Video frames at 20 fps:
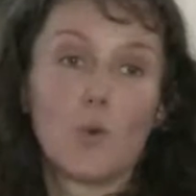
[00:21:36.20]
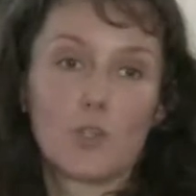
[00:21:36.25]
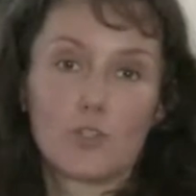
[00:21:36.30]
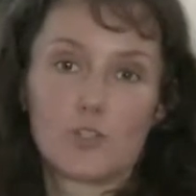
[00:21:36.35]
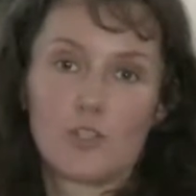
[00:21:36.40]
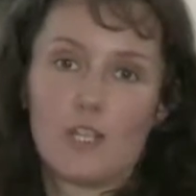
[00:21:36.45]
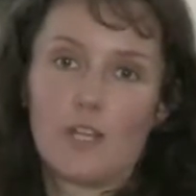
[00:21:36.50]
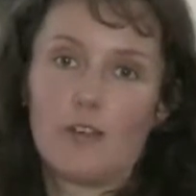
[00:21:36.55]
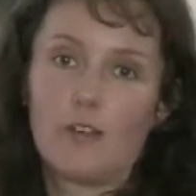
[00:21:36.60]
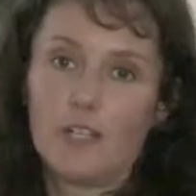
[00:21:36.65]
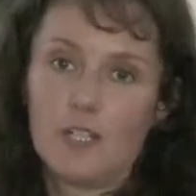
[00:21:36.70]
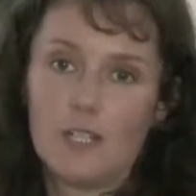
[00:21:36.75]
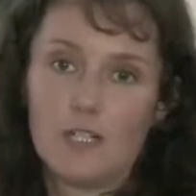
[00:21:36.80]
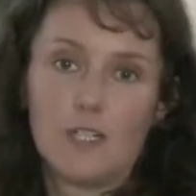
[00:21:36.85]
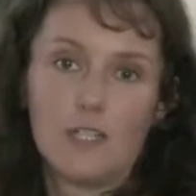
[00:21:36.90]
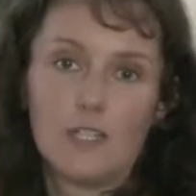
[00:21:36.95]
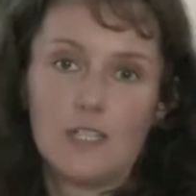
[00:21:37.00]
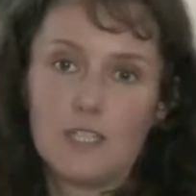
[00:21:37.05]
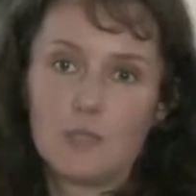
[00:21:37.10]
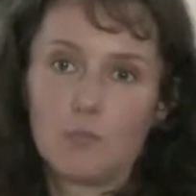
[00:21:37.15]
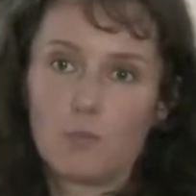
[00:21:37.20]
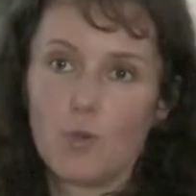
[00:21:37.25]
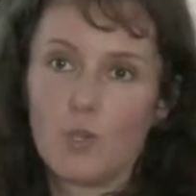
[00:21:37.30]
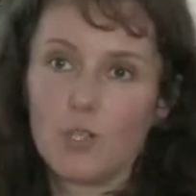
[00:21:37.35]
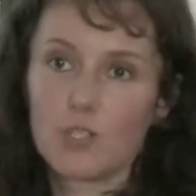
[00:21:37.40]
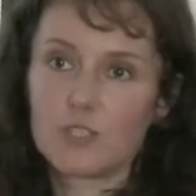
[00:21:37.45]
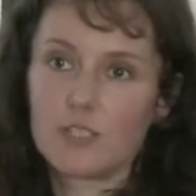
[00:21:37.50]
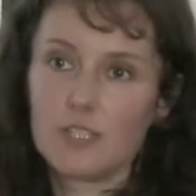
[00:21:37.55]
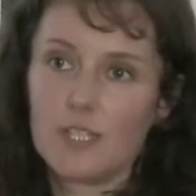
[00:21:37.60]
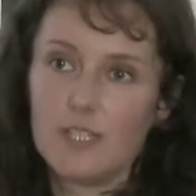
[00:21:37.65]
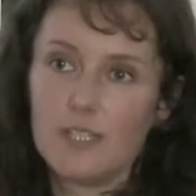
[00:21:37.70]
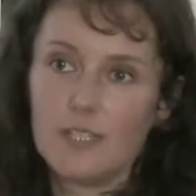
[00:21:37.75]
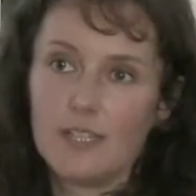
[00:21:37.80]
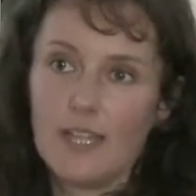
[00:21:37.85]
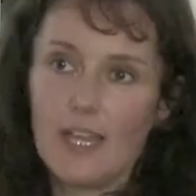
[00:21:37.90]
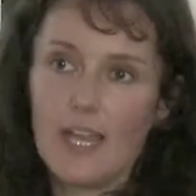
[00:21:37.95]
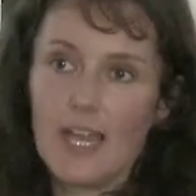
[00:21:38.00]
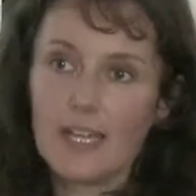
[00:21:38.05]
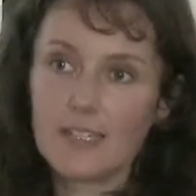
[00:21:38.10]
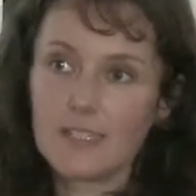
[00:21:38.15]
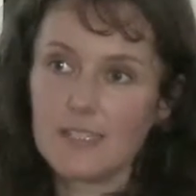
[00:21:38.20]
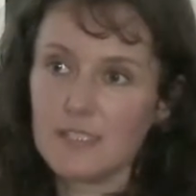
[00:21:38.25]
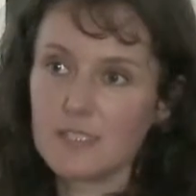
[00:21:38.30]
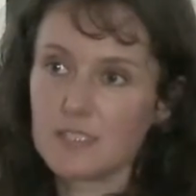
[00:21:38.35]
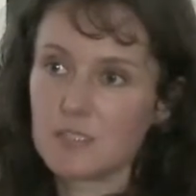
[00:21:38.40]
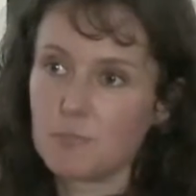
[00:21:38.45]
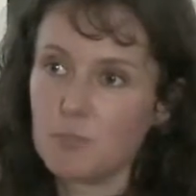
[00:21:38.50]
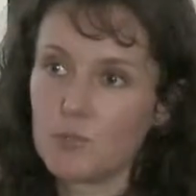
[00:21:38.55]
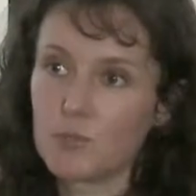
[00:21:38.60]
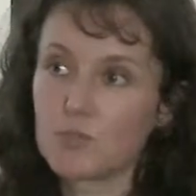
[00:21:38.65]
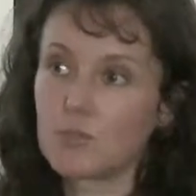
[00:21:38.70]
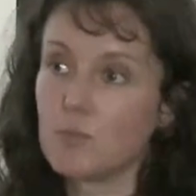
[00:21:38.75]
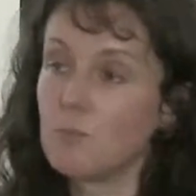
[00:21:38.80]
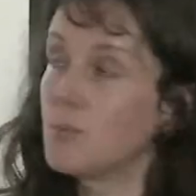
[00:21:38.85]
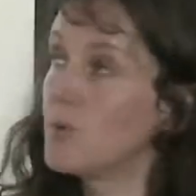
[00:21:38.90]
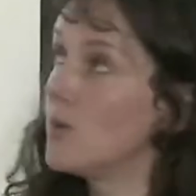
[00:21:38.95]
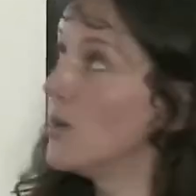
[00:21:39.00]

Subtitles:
water. It was in artist's books in